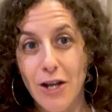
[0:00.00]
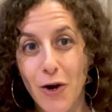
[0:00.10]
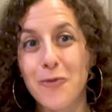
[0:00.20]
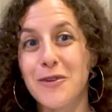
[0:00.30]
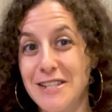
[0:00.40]

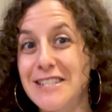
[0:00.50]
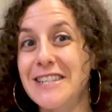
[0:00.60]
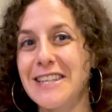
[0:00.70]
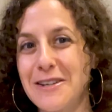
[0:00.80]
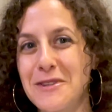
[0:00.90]
Hopefully
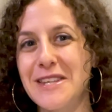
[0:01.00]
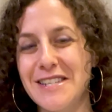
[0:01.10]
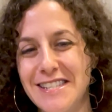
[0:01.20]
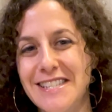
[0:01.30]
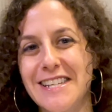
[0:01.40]
dealing with
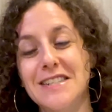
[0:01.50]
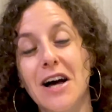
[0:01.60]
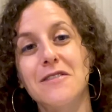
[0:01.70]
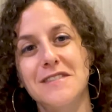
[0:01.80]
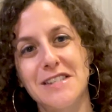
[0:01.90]
these
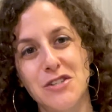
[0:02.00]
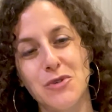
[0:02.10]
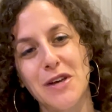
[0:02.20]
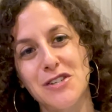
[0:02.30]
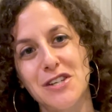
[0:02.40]
tough
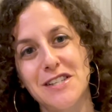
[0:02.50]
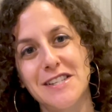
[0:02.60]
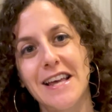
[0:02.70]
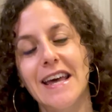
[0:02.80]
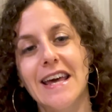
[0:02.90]
situations